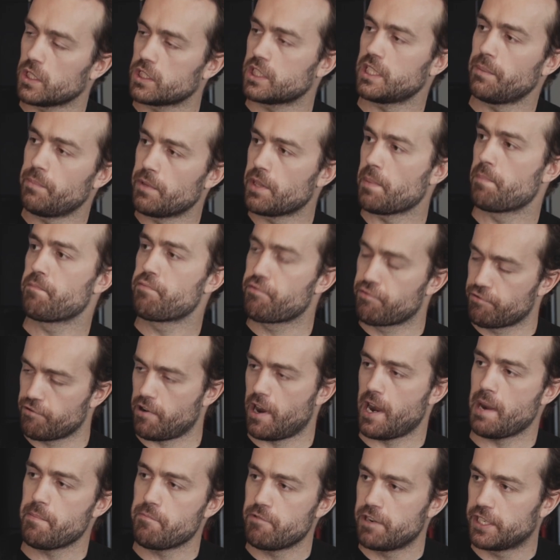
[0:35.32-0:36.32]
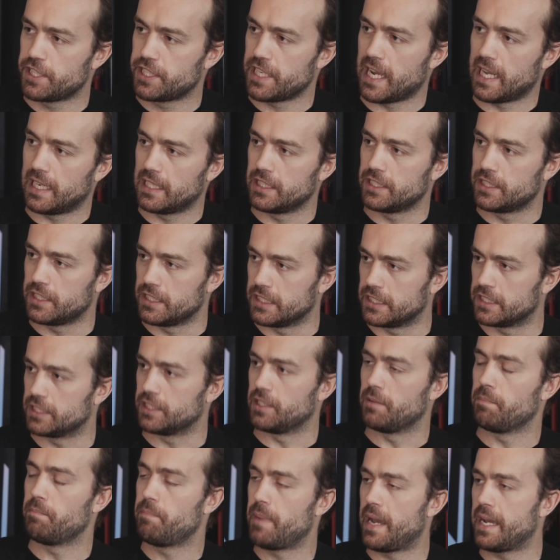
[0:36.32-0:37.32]
are some of the primary challenges
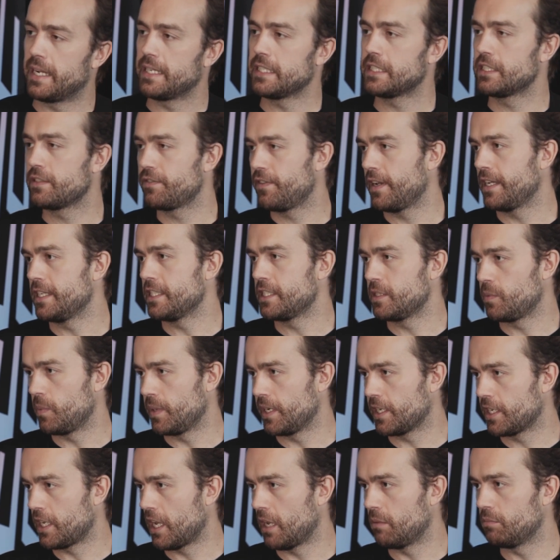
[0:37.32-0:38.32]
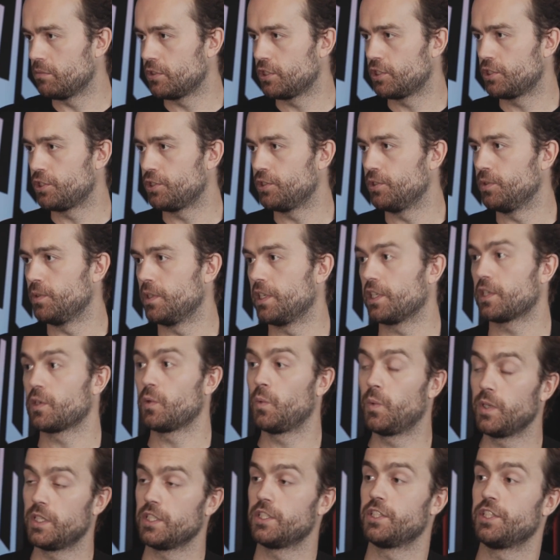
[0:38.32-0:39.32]
that banks face when it comes to
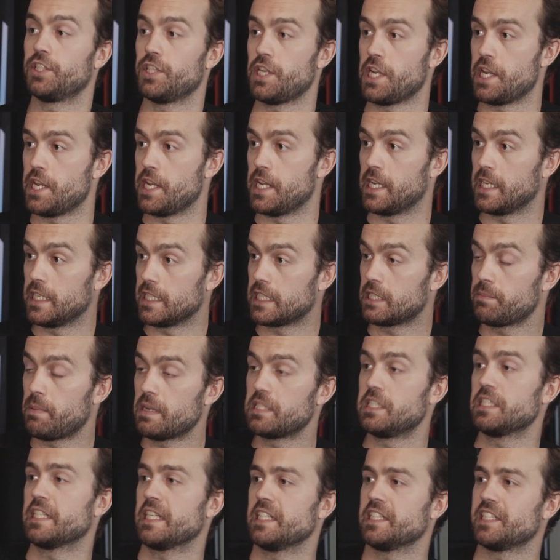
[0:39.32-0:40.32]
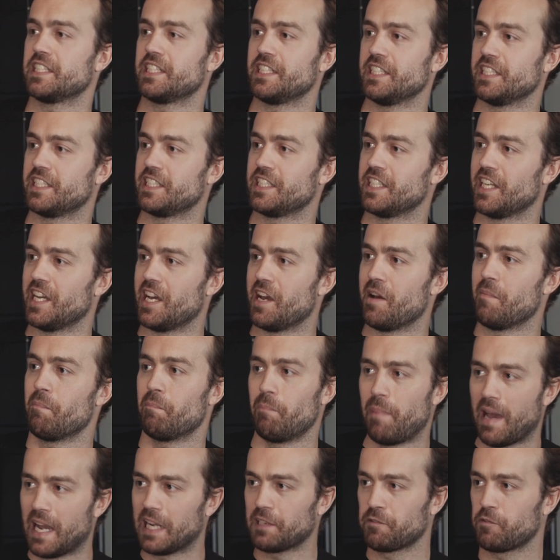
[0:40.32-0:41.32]
liquidity, especially against this
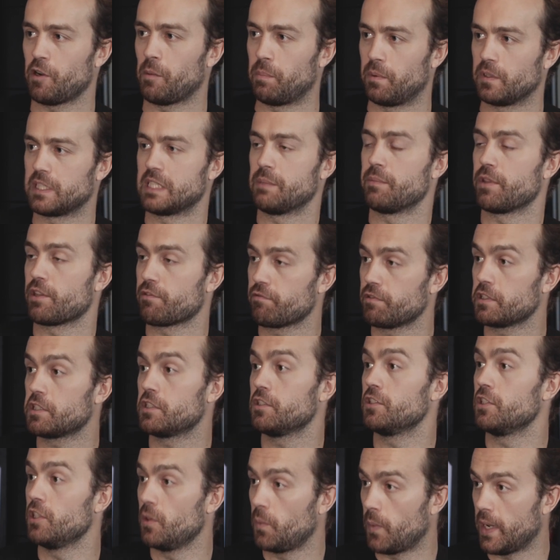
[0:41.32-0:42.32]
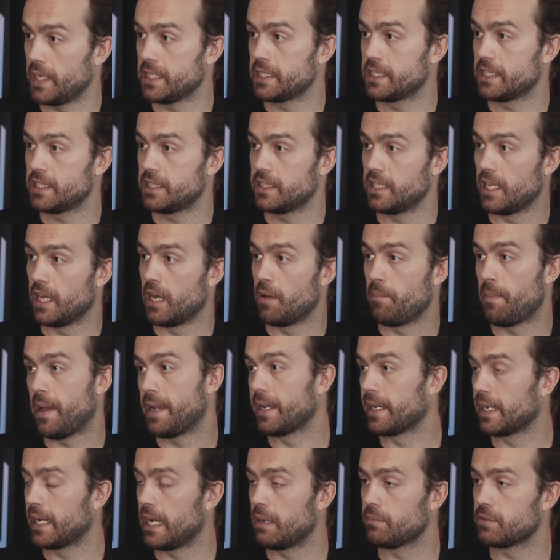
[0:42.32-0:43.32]
backdrop of some of the recent US
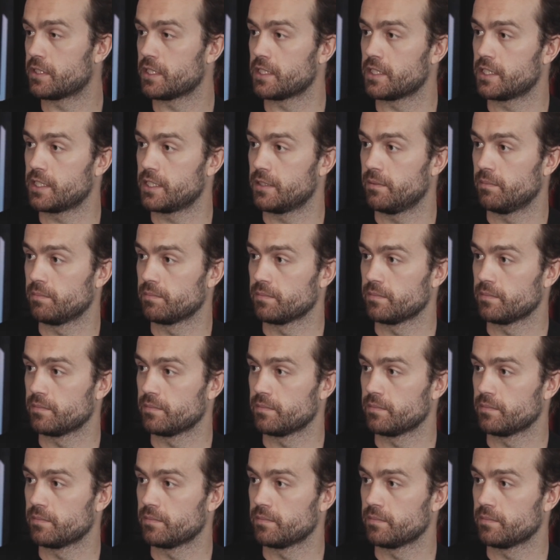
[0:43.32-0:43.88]
bank collapses?